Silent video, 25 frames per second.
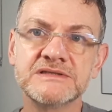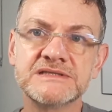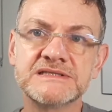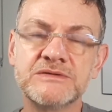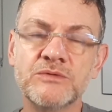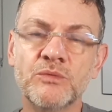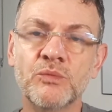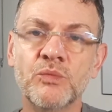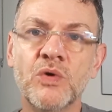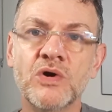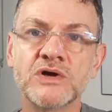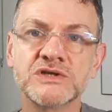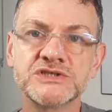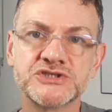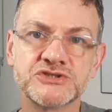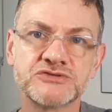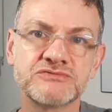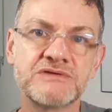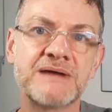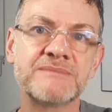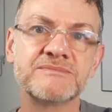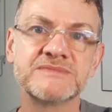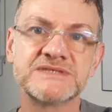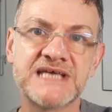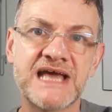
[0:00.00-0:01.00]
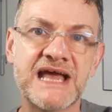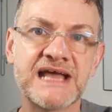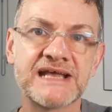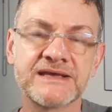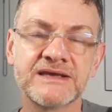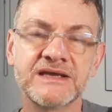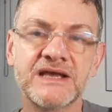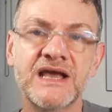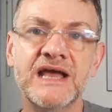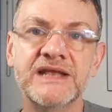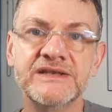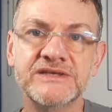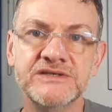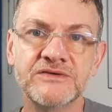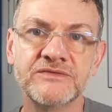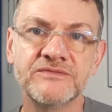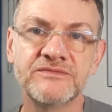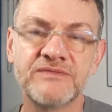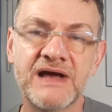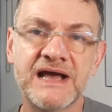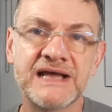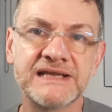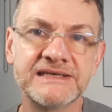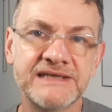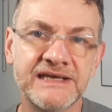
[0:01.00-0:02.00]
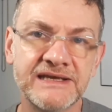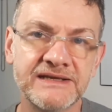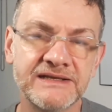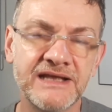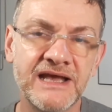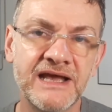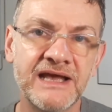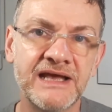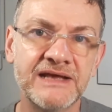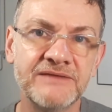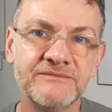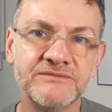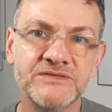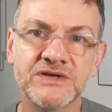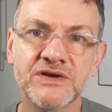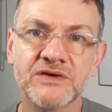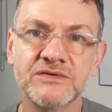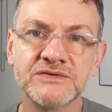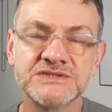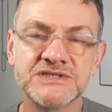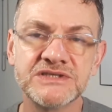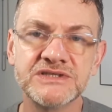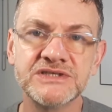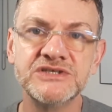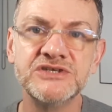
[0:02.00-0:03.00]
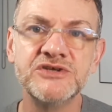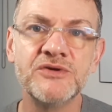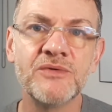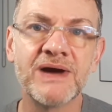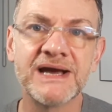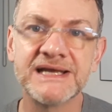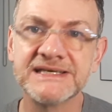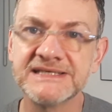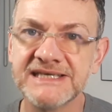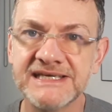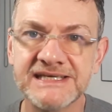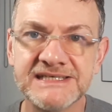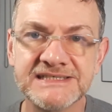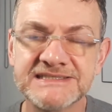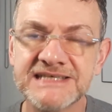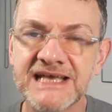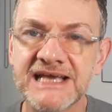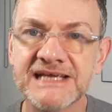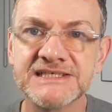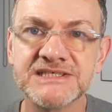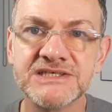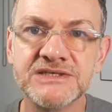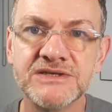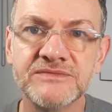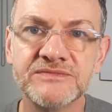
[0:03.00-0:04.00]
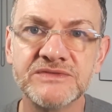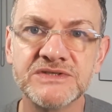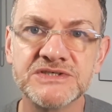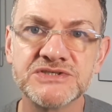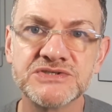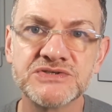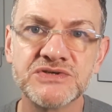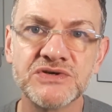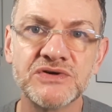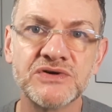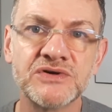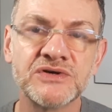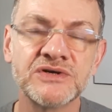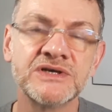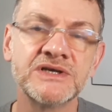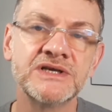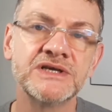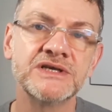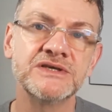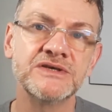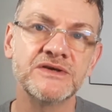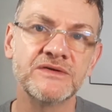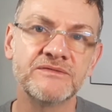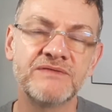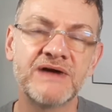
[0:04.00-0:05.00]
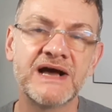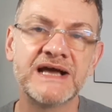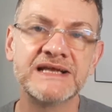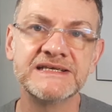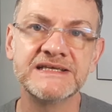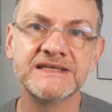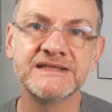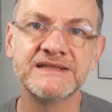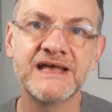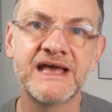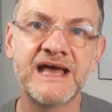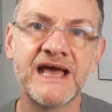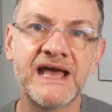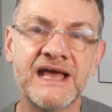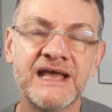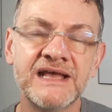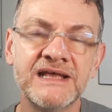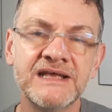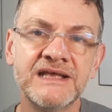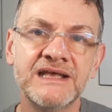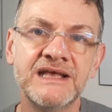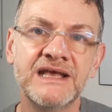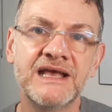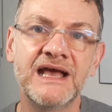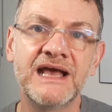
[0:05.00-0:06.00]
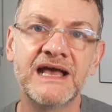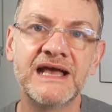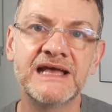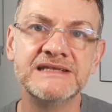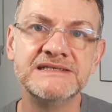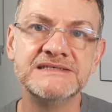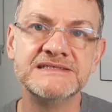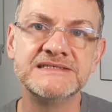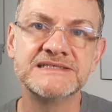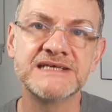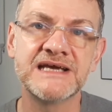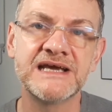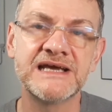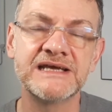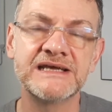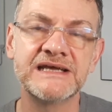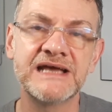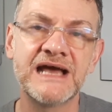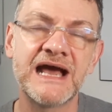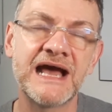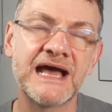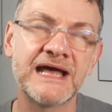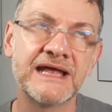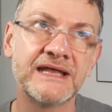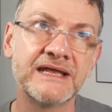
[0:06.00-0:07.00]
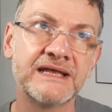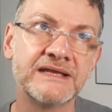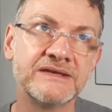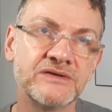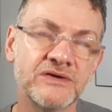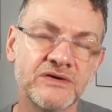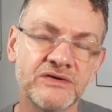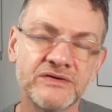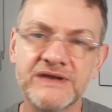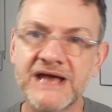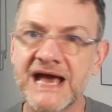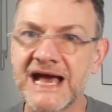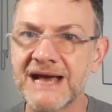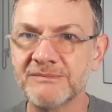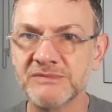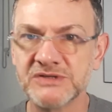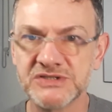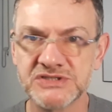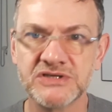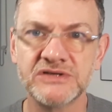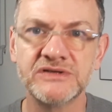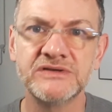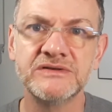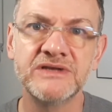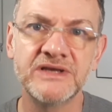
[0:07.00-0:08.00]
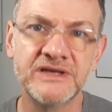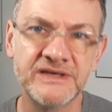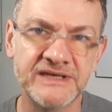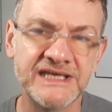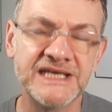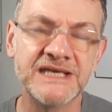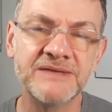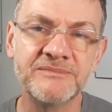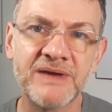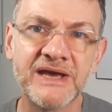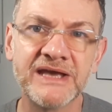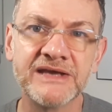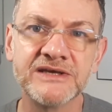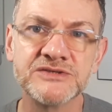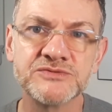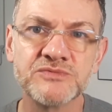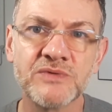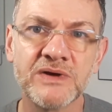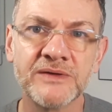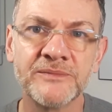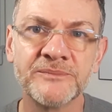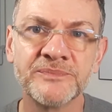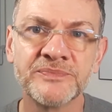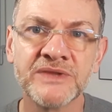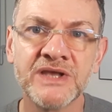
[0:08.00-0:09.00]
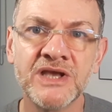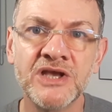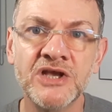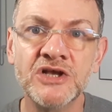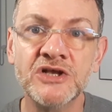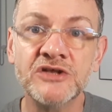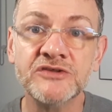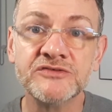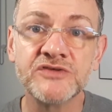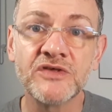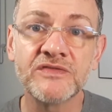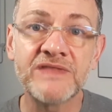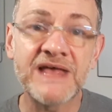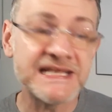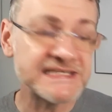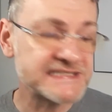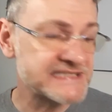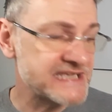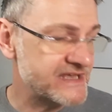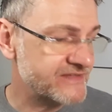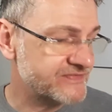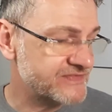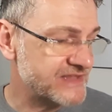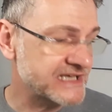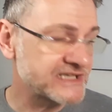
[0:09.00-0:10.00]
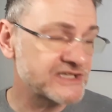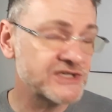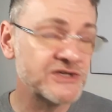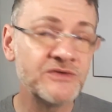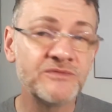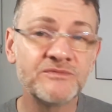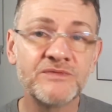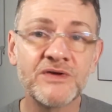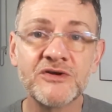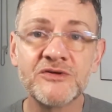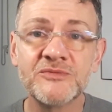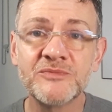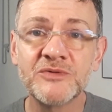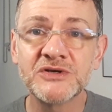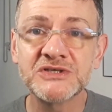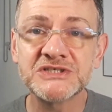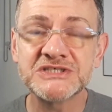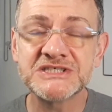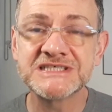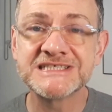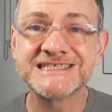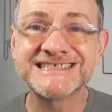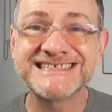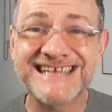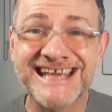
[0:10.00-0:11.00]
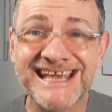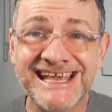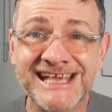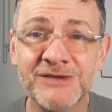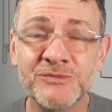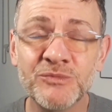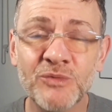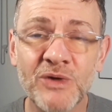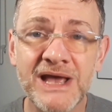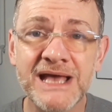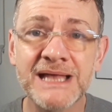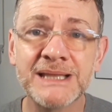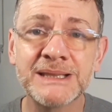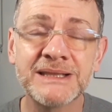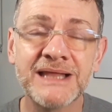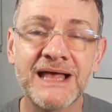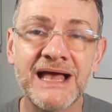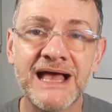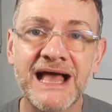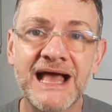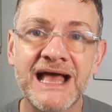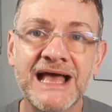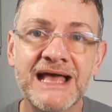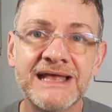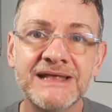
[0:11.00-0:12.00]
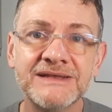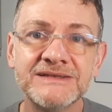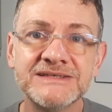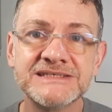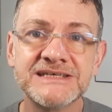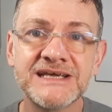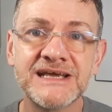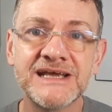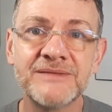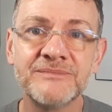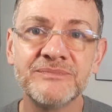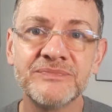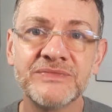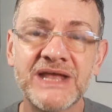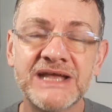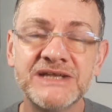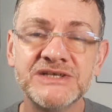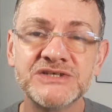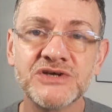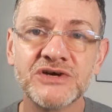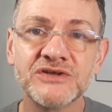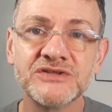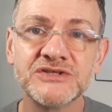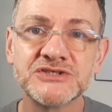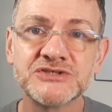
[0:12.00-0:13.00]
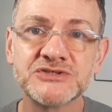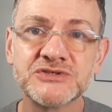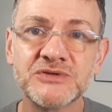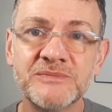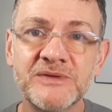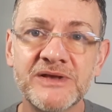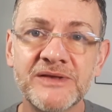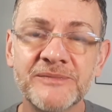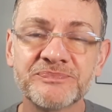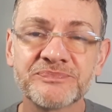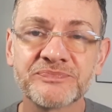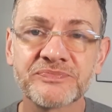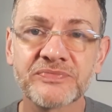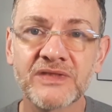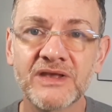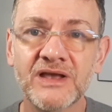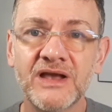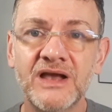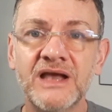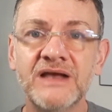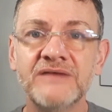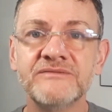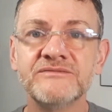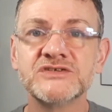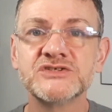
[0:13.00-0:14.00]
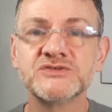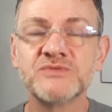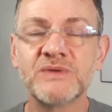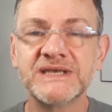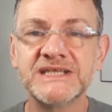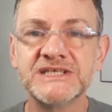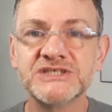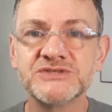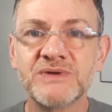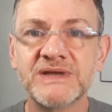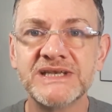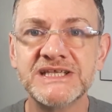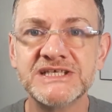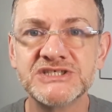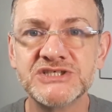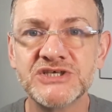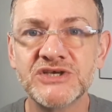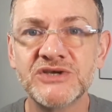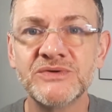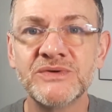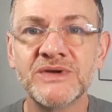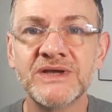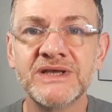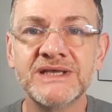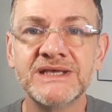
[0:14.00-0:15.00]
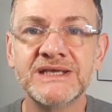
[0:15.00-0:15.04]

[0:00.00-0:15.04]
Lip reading: watch strap tag, and you'll find it. If you go to the new ideas section of the store, you'll find it there, and on Amazon and eBay as well. So that's it. Thank you very much. Stay well and enjoy the summer of 2022,